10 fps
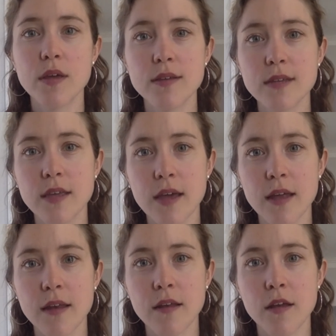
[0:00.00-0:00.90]

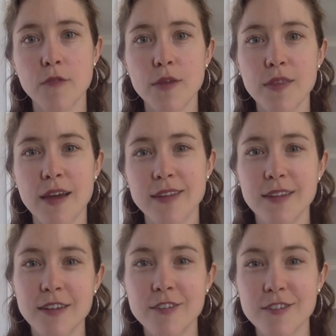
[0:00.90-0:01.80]
again, with that
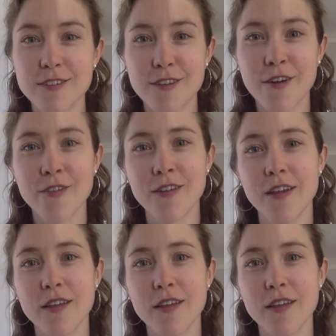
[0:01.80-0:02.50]
danger zone,